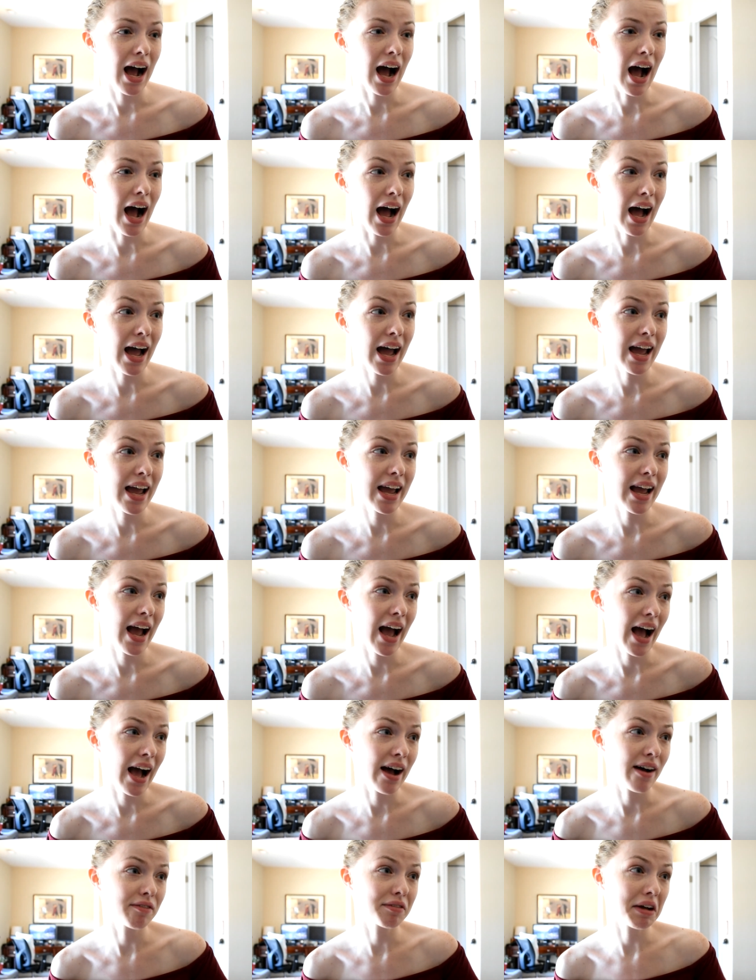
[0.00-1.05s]
I
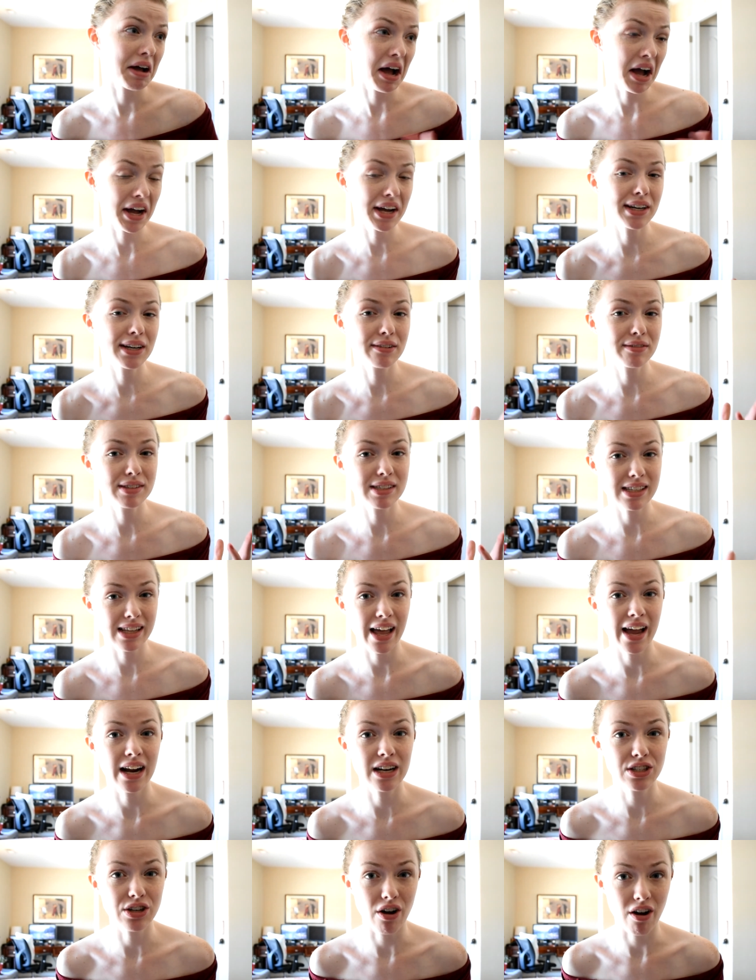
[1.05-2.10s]
have kind of
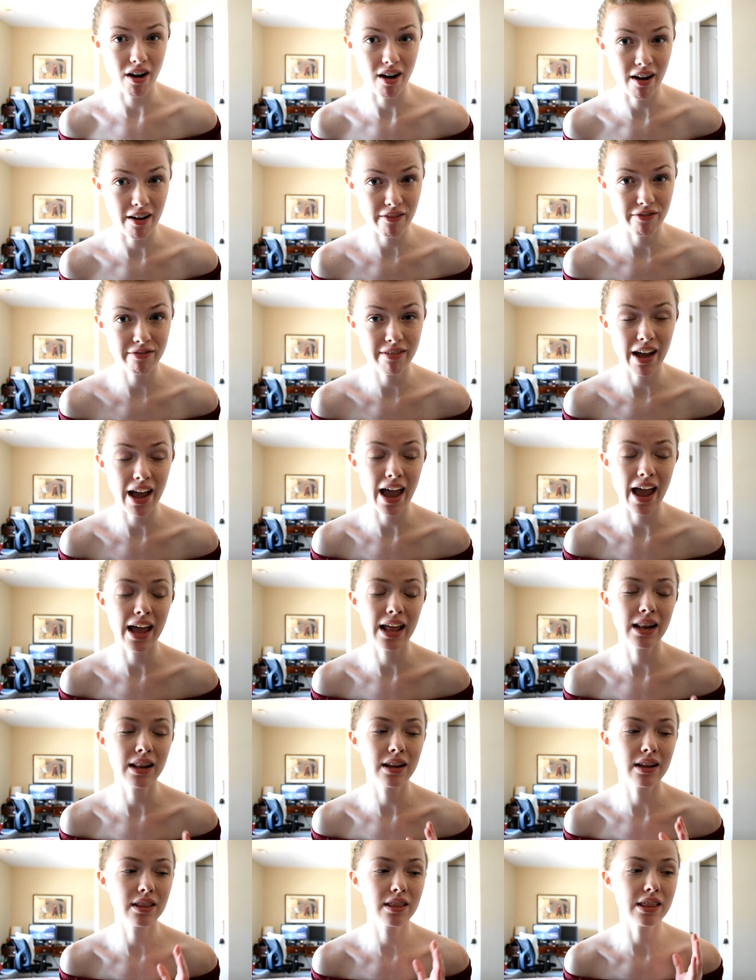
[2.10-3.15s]
slacked off.
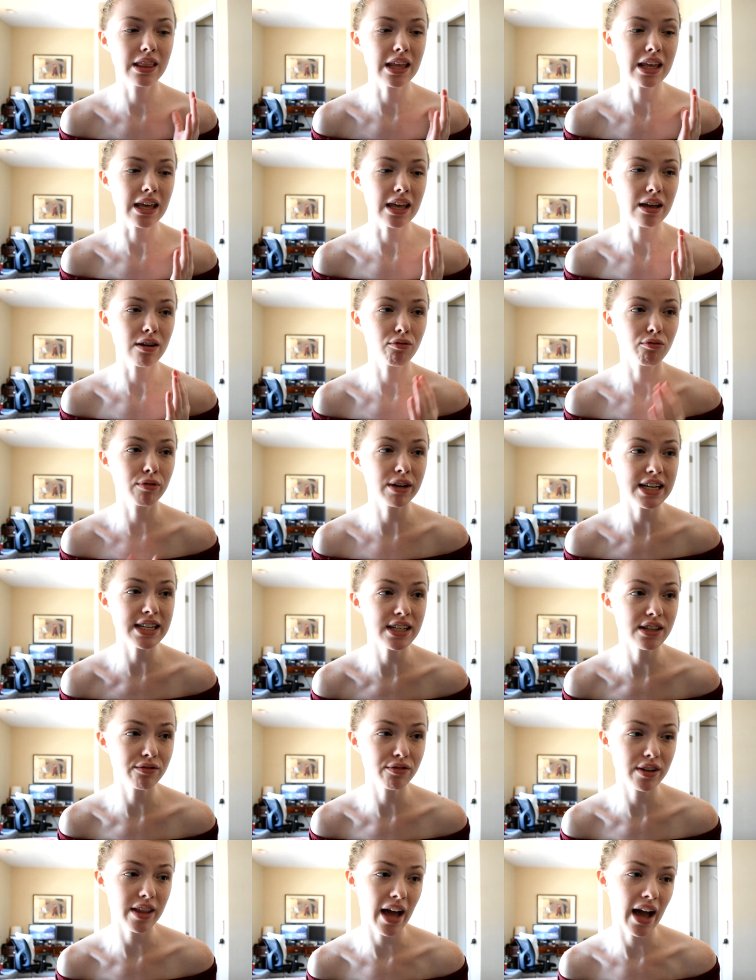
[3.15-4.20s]
And the
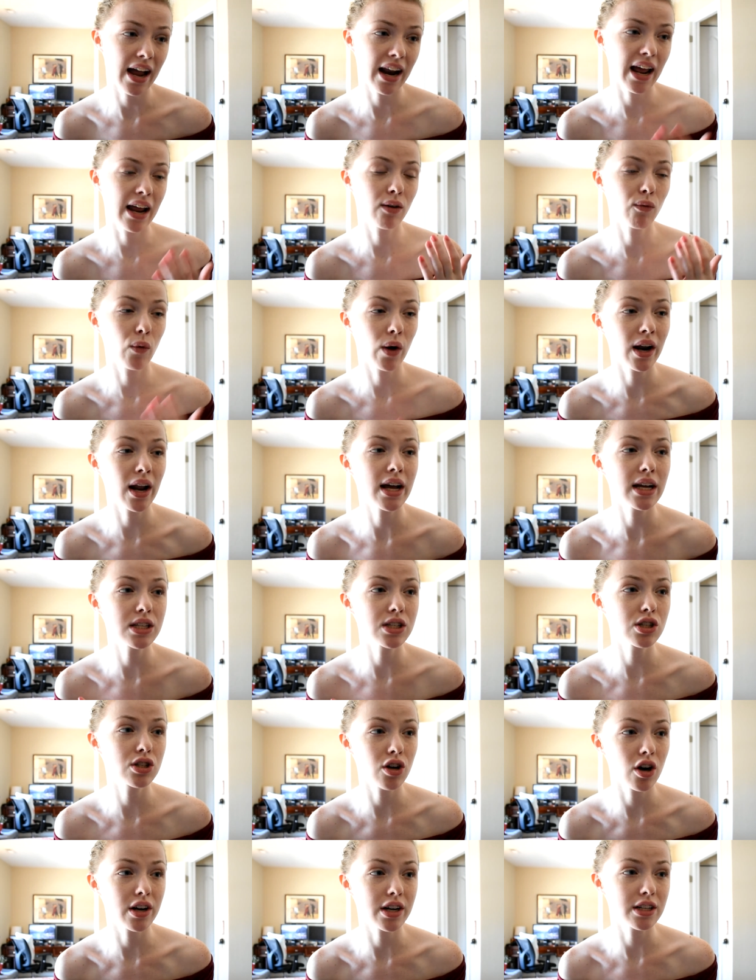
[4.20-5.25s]
reason for that, and when I
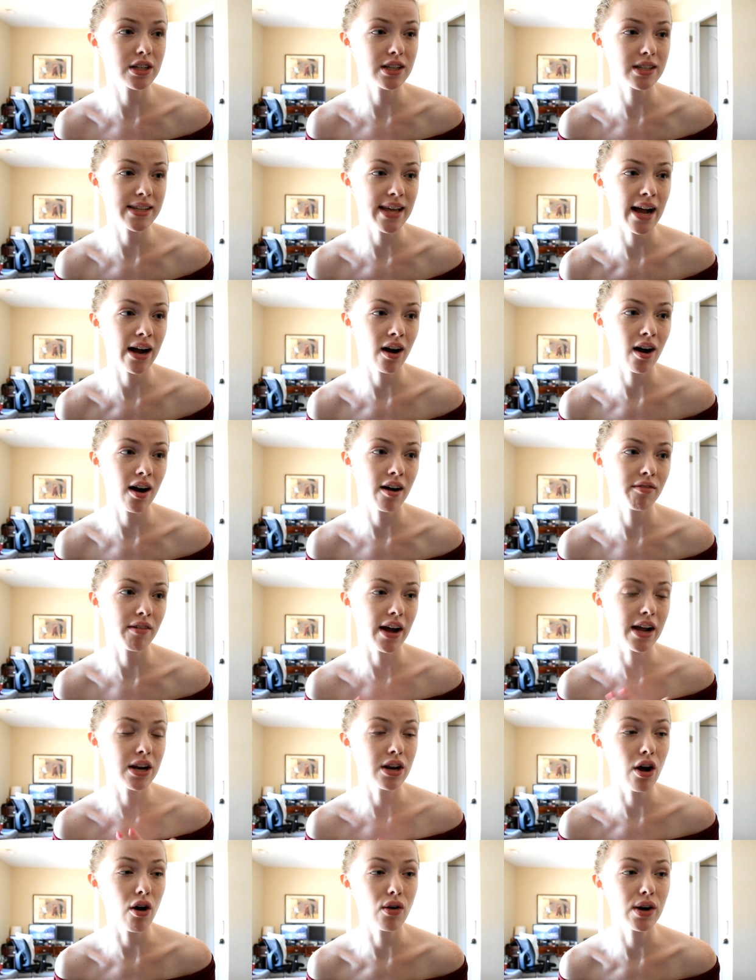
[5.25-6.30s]
started to slack off, I
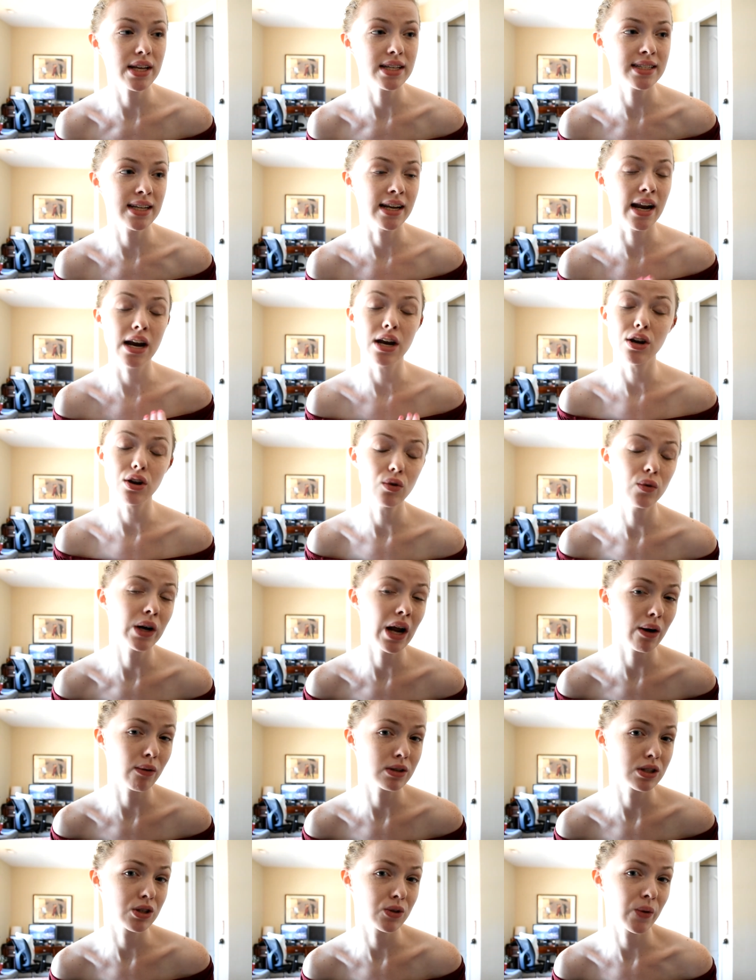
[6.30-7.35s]
noticed and I knew what I
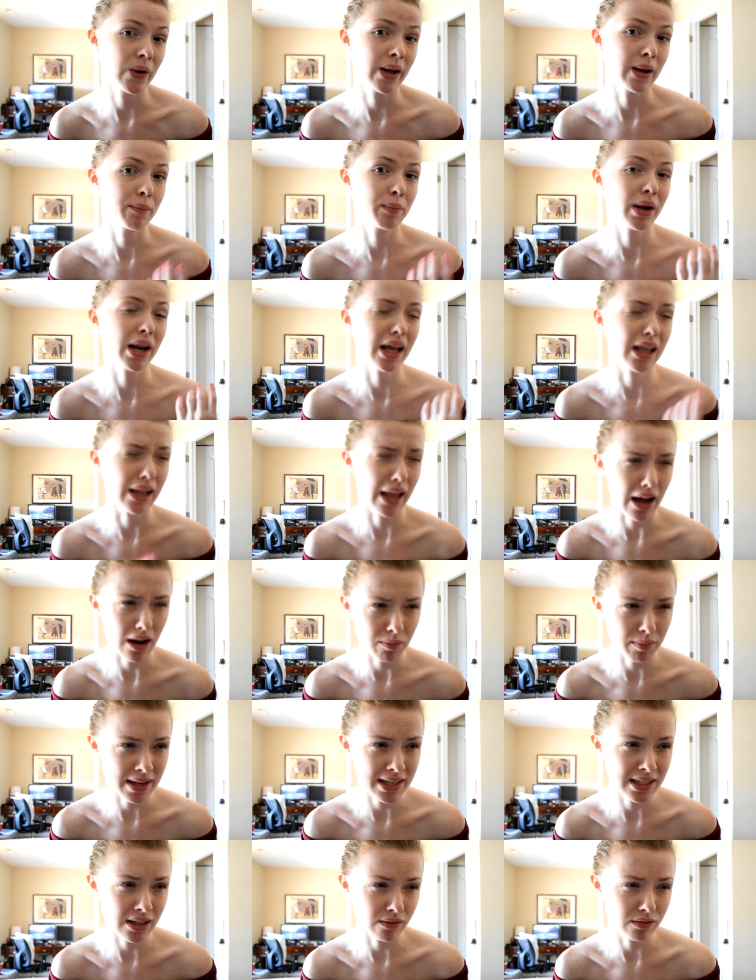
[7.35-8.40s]
was doing, but I allowed
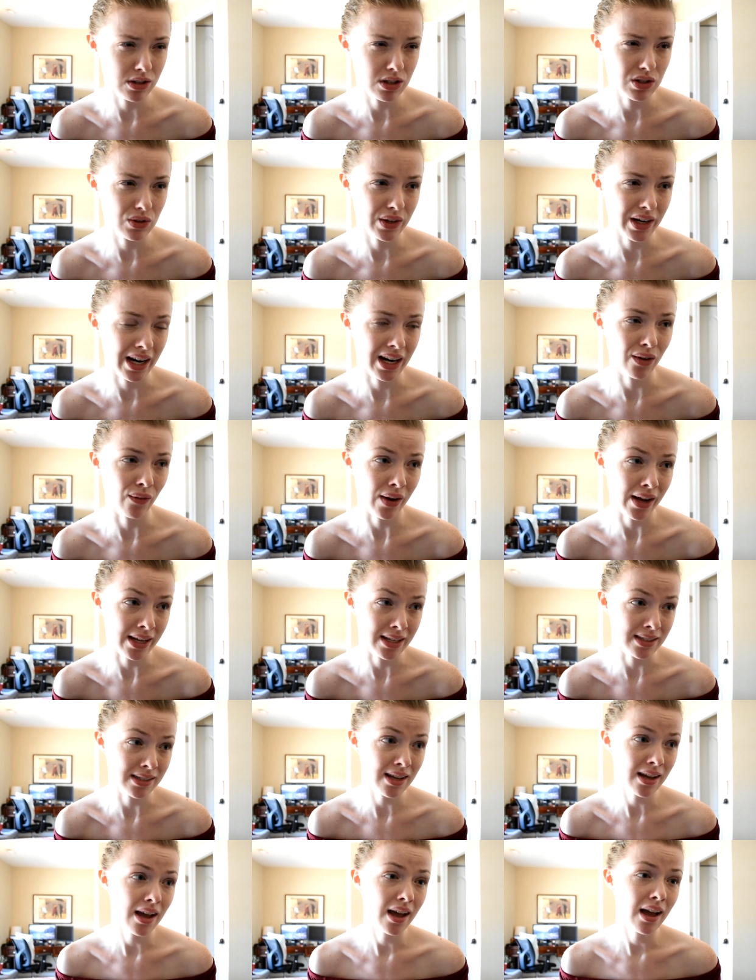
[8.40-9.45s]
myself to do it anyways.